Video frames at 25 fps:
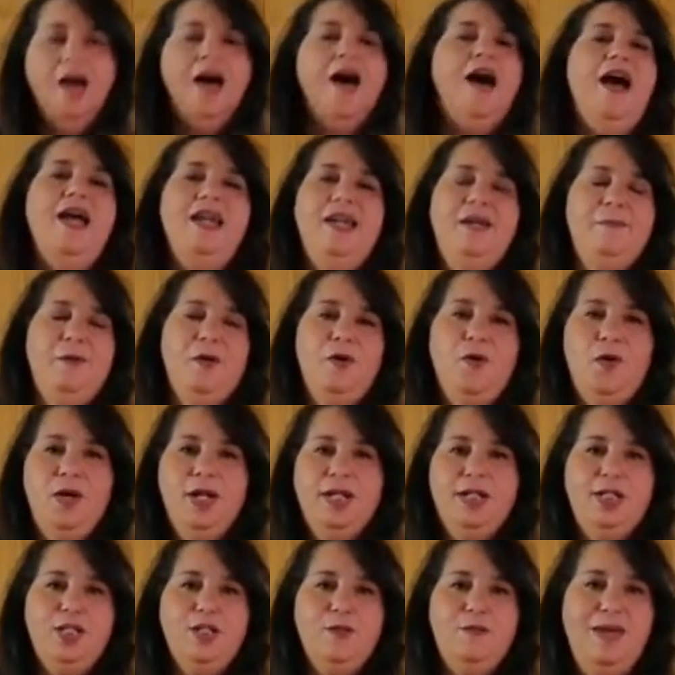I am
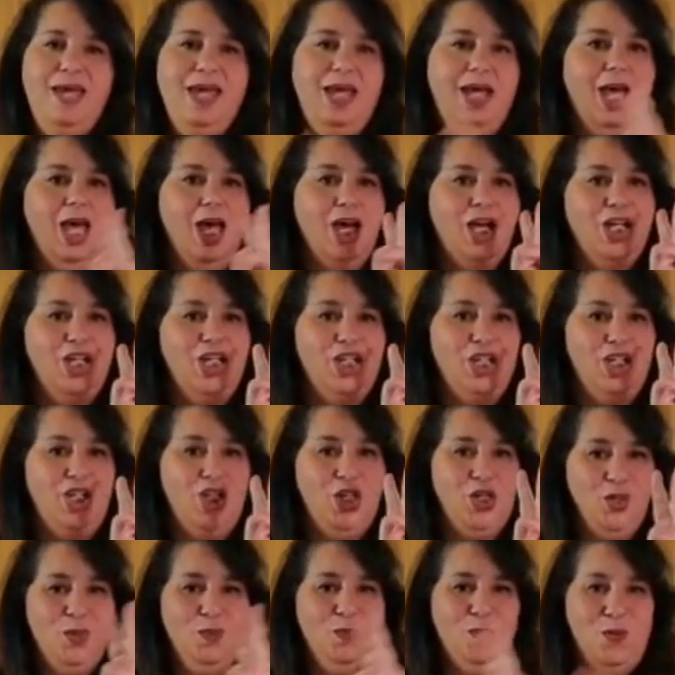going to make
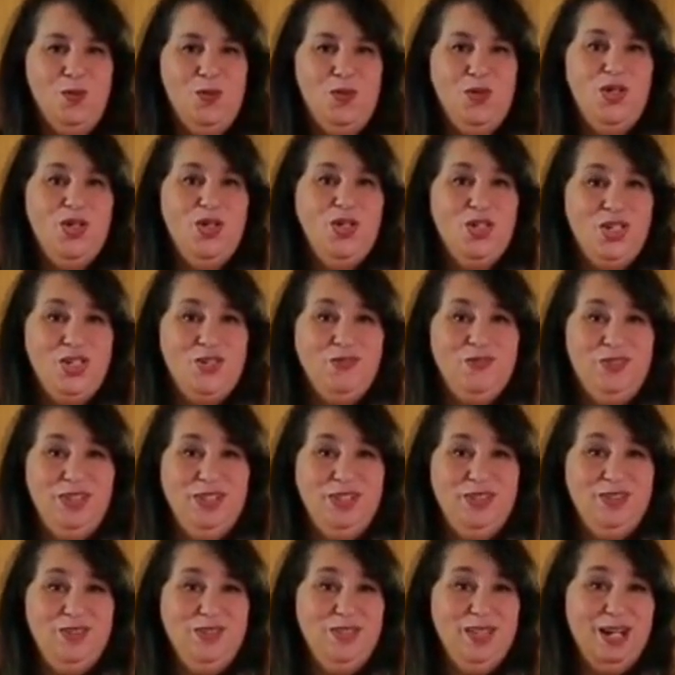2 more
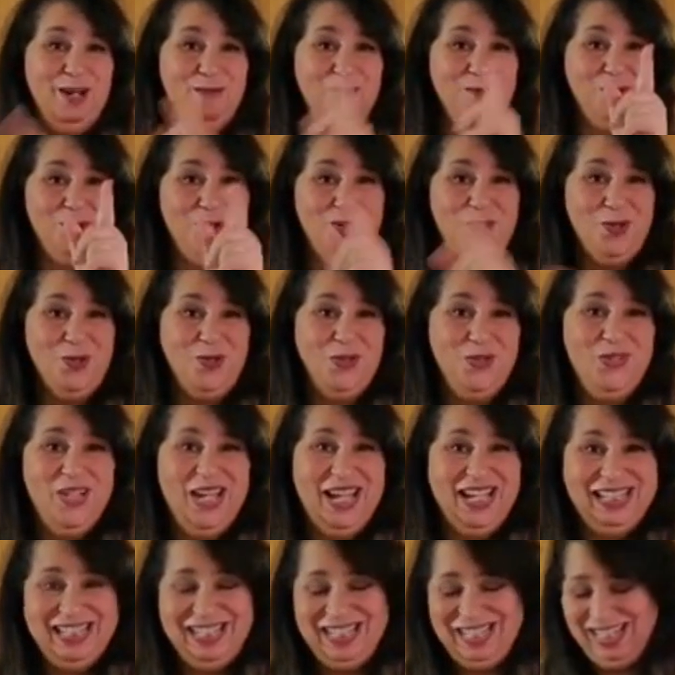sofrito that I will show you
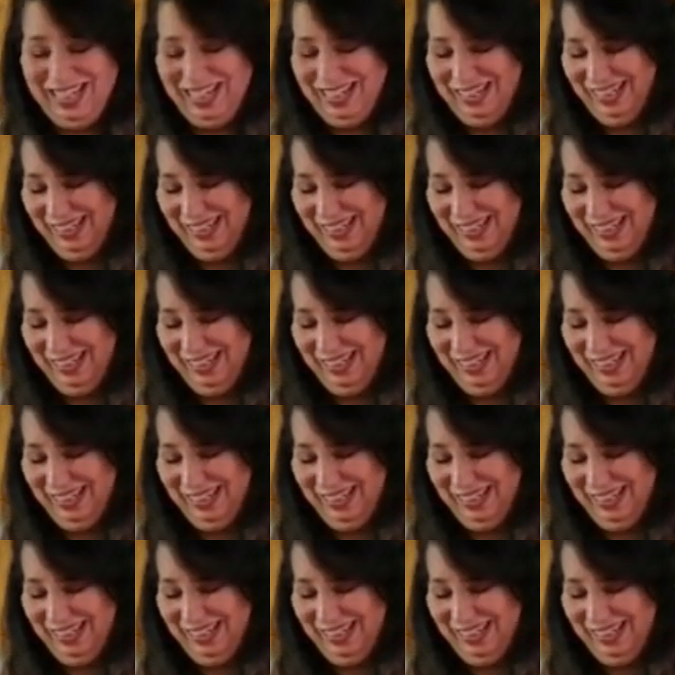next.